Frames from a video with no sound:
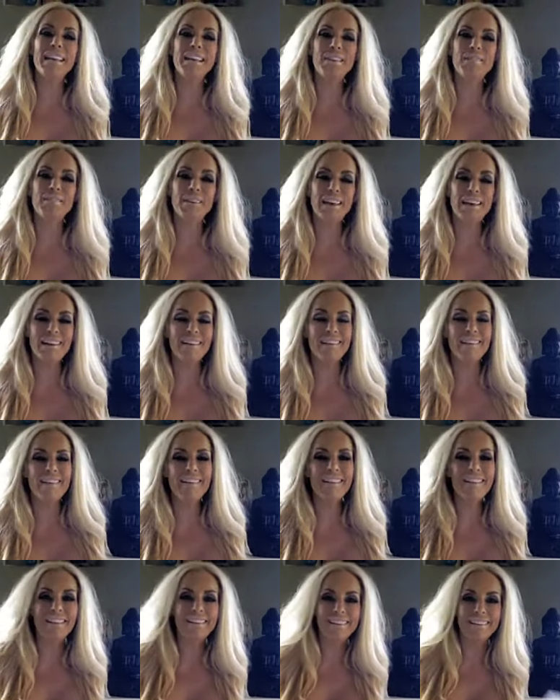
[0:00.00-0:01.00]

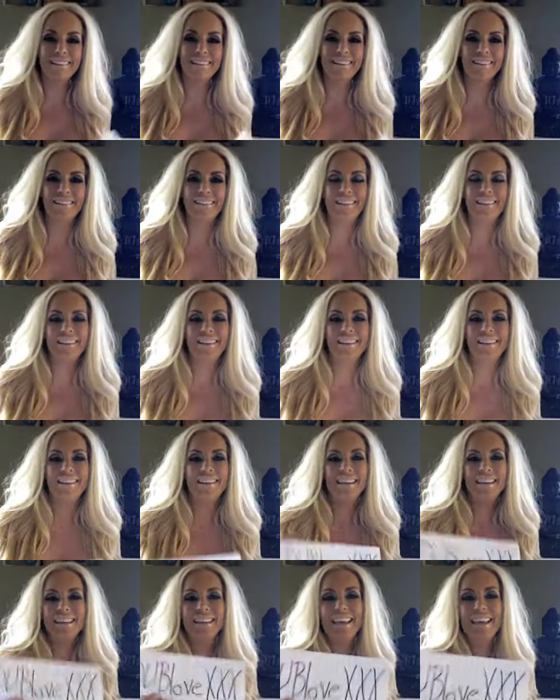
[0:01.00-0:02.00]
email
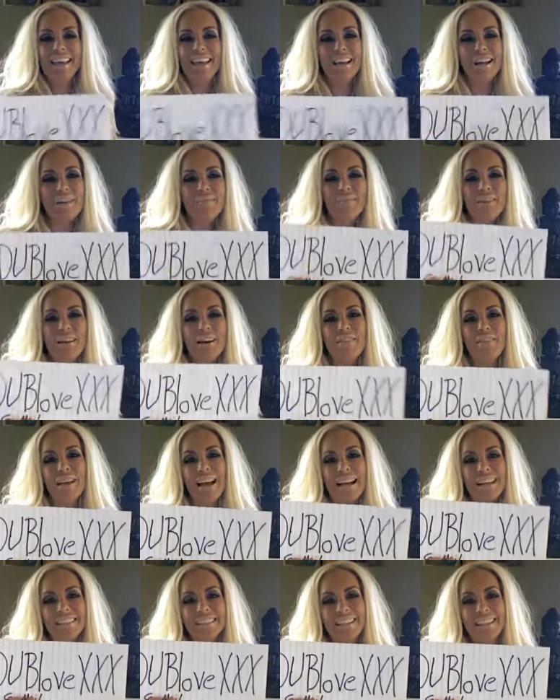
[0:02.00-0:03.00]

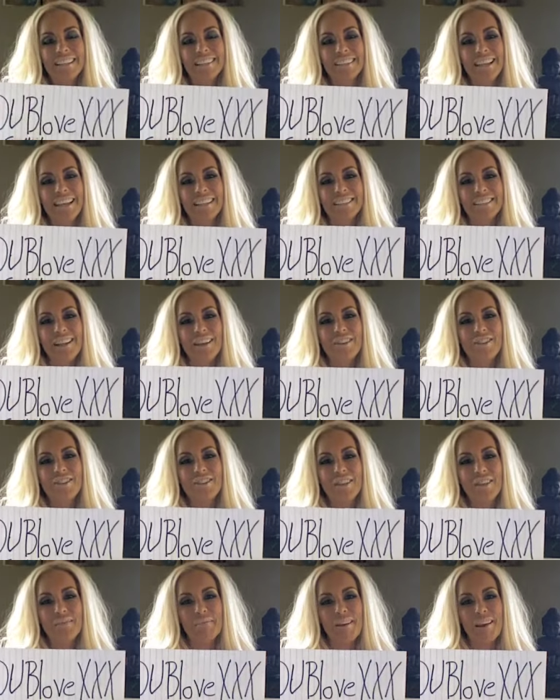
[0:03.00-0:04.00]
kdubloveXXX at
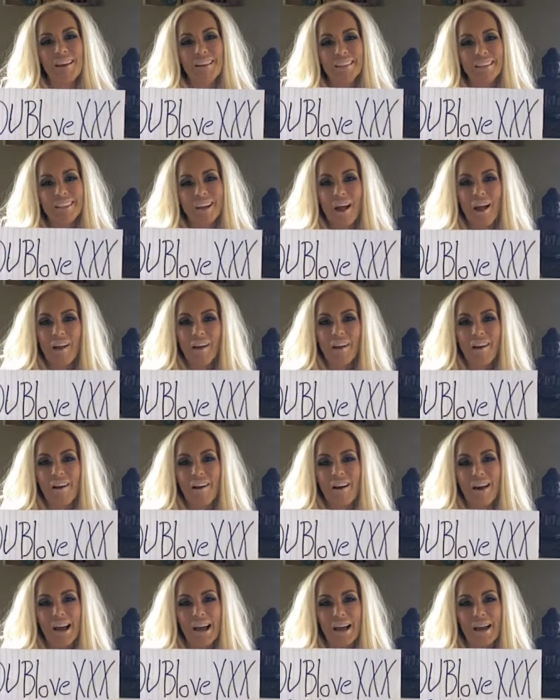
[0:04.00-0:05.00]

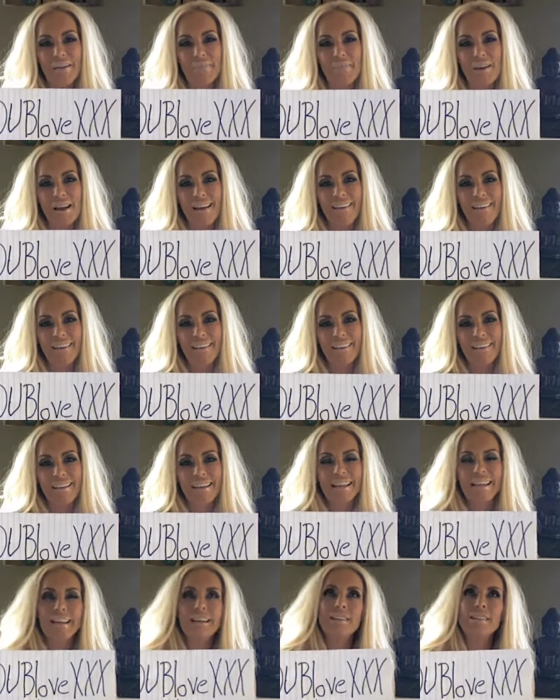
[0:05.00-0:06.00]
gmail.com.
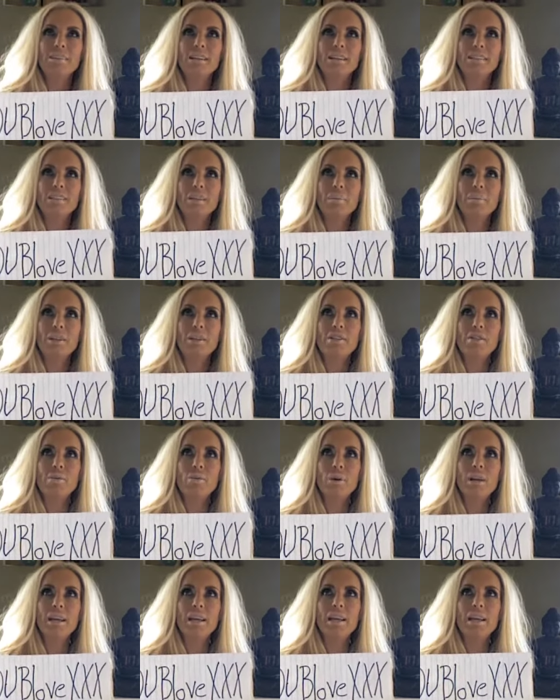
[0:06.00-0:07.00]
It is also my
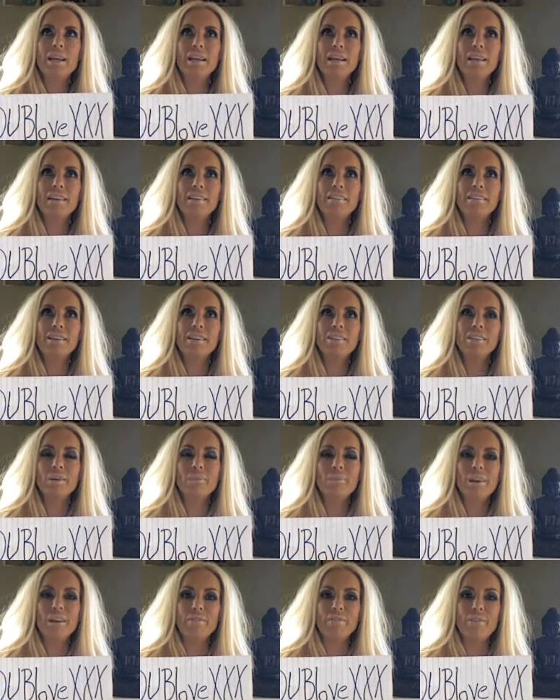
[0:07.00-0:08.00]
tweet, it is also
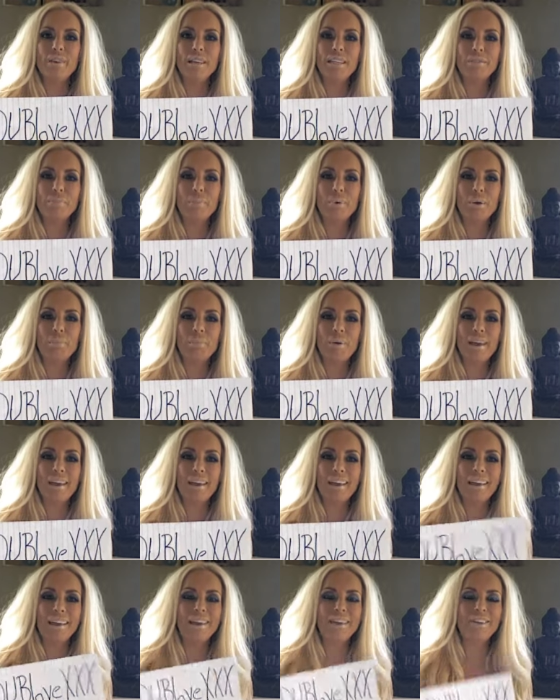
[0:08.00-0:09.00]
my Facebook
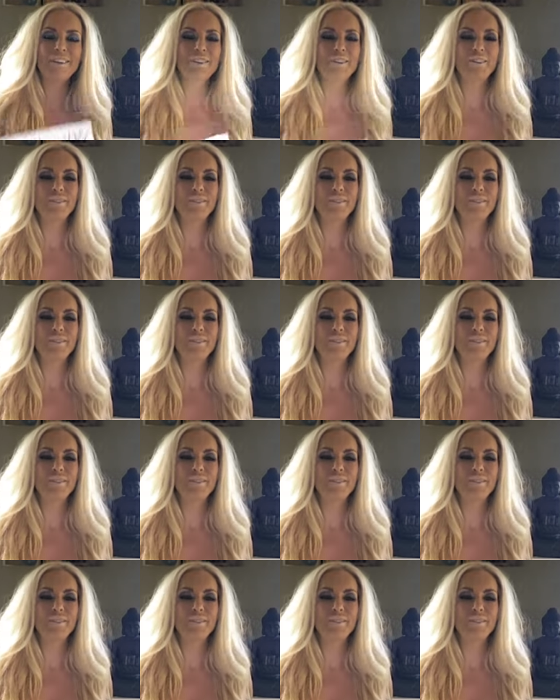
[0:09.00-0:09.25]
page.